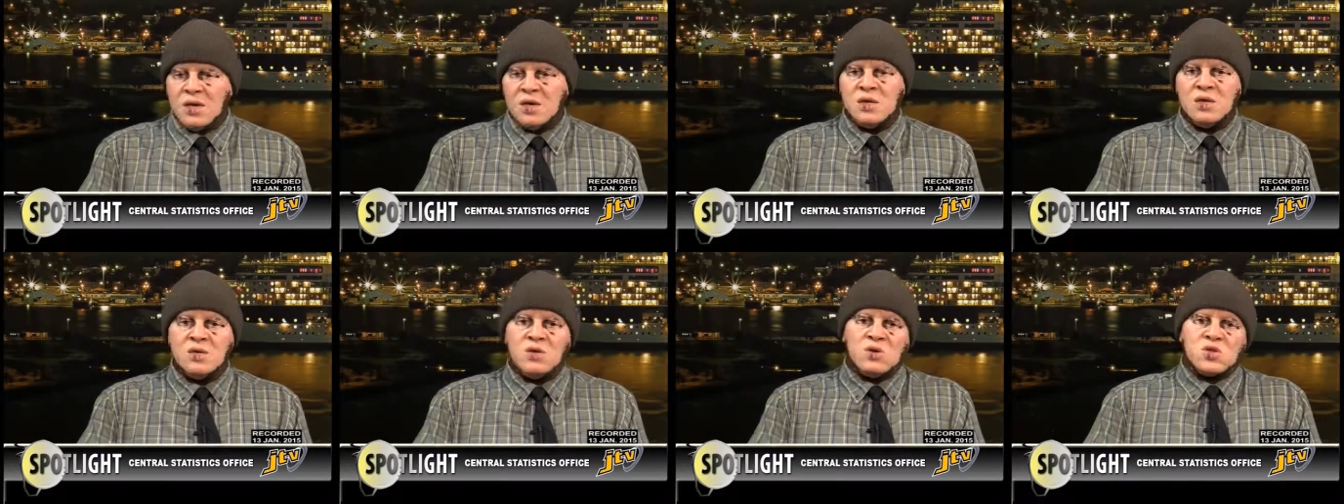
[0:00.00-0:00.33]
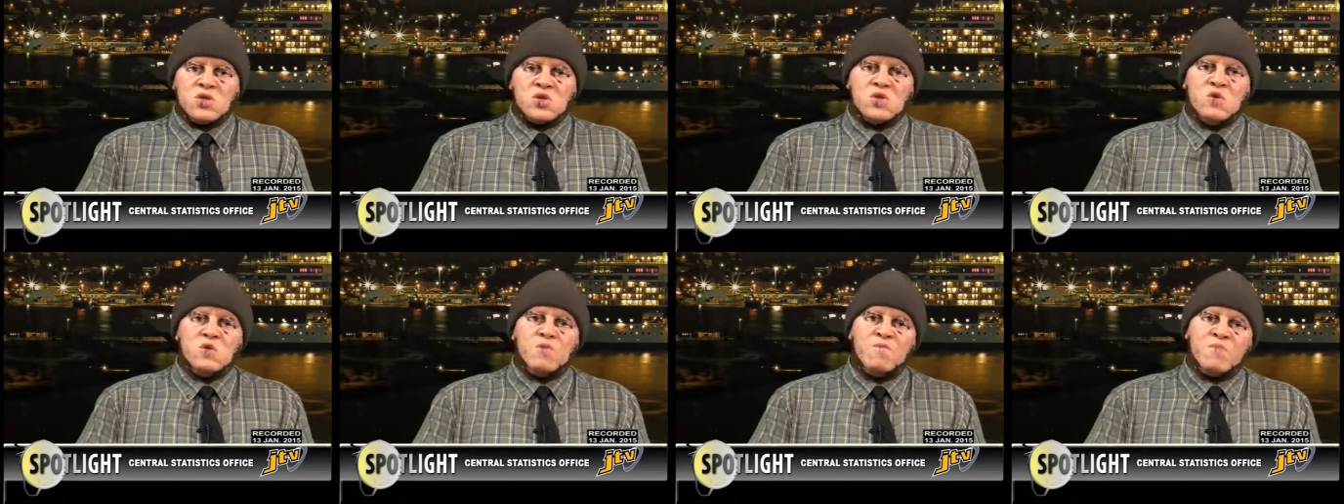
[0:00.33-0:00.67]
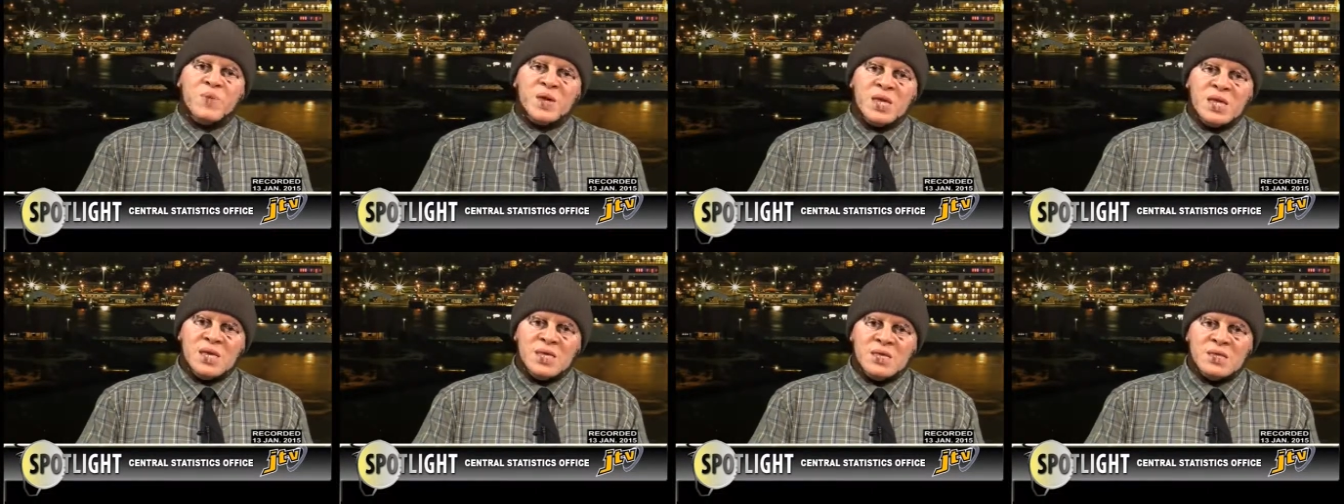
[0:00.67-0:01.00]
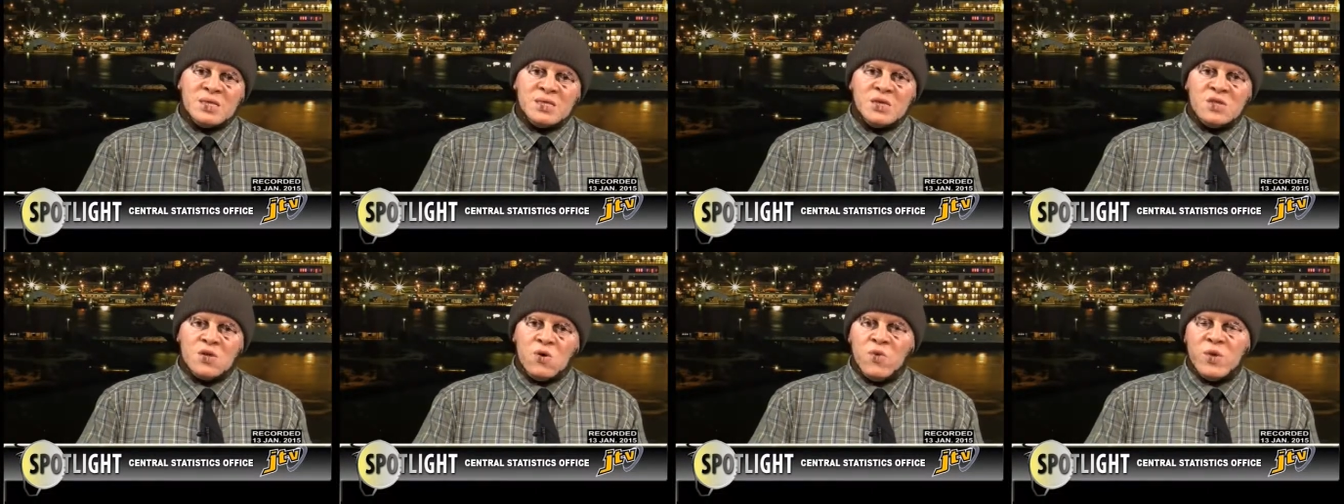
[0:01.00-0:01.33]
You know, so
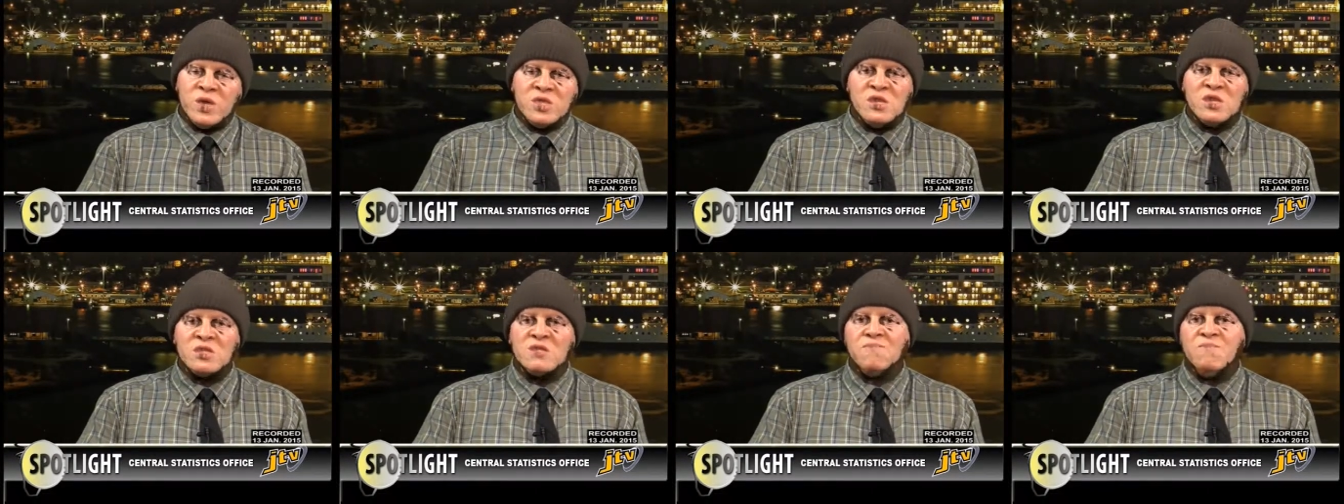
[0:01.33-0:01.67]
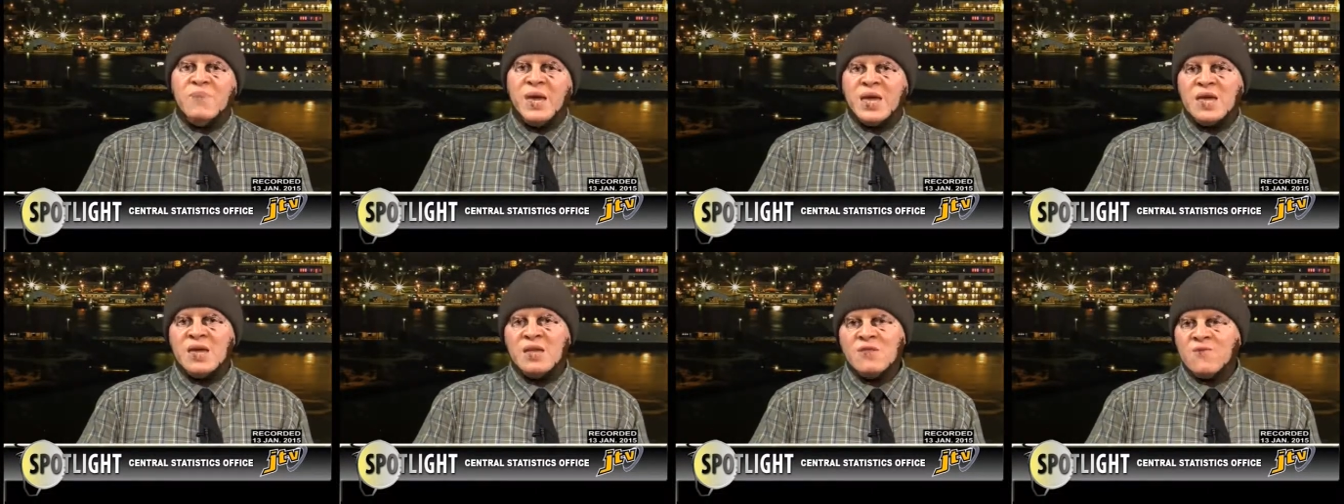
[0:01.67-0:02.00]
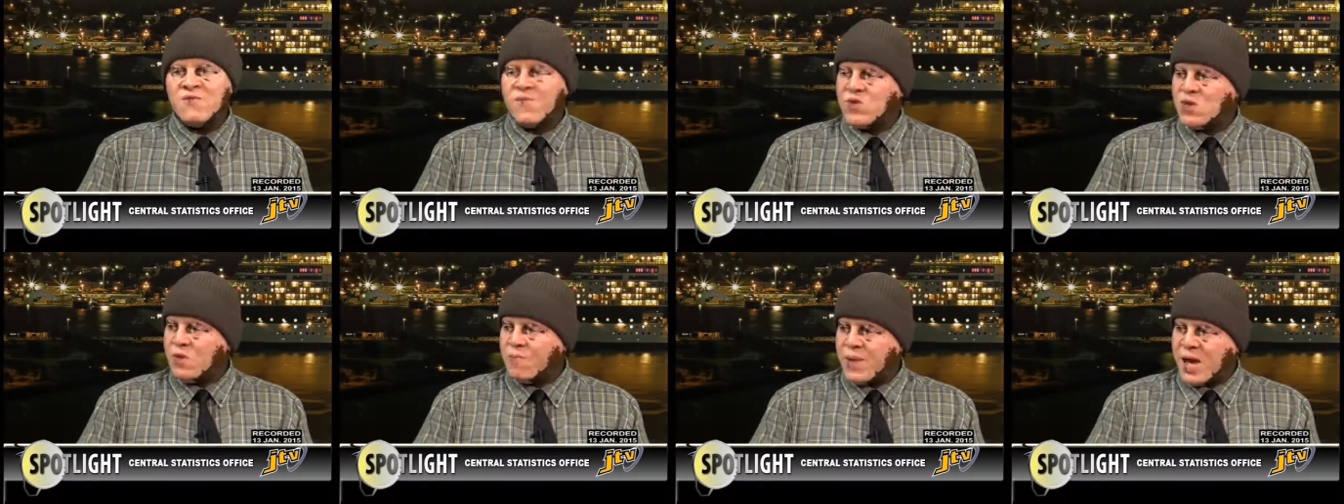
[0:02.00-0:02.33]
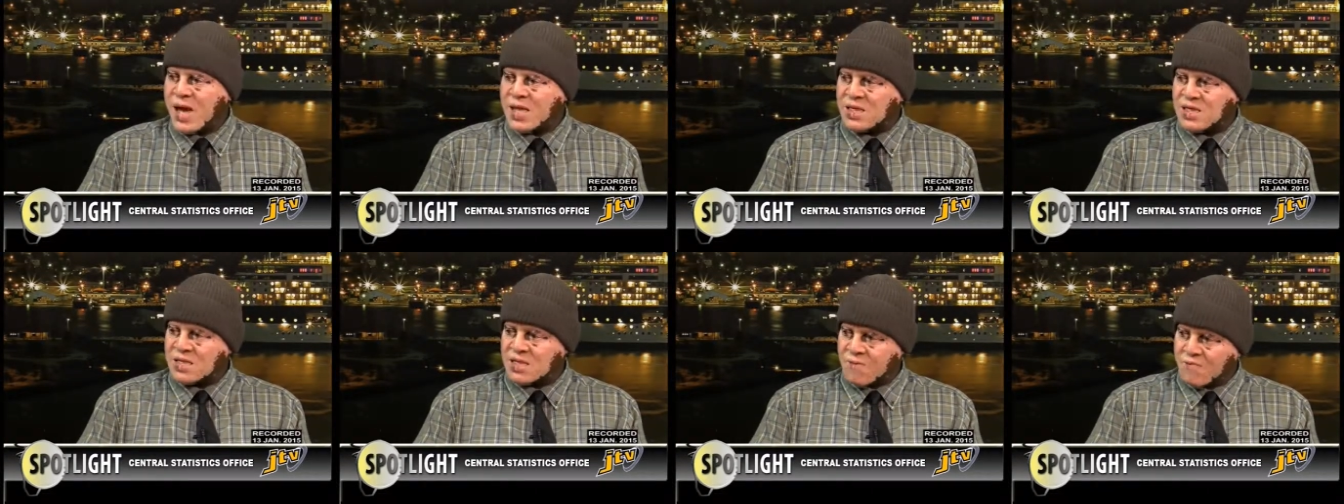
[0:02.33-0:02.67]
please, you know, we're just begging for your
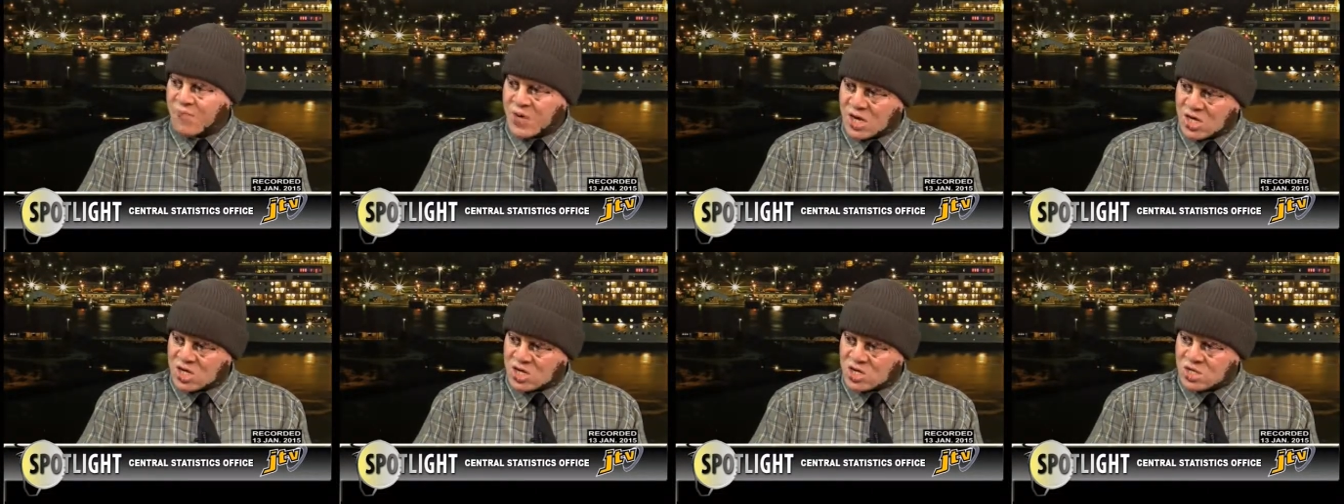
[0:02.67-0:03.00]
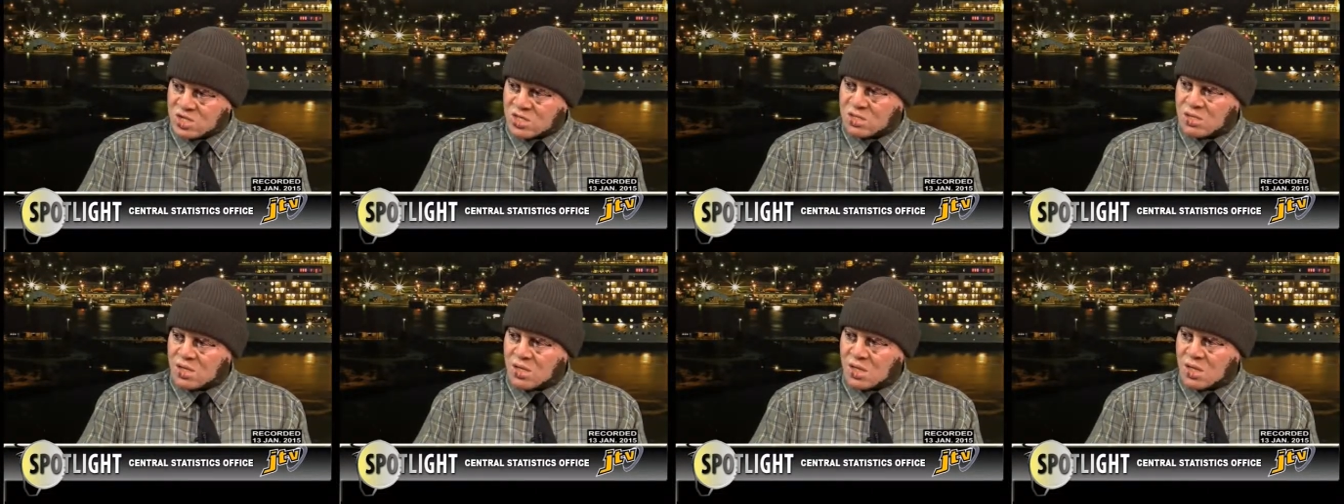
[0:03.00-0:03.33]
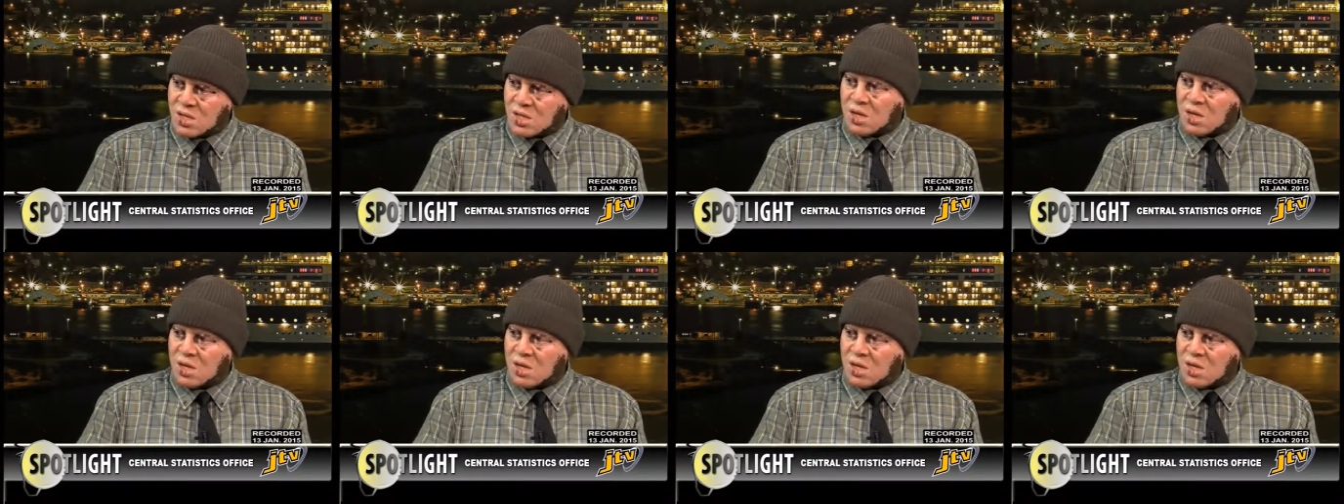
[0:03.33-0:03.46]
participation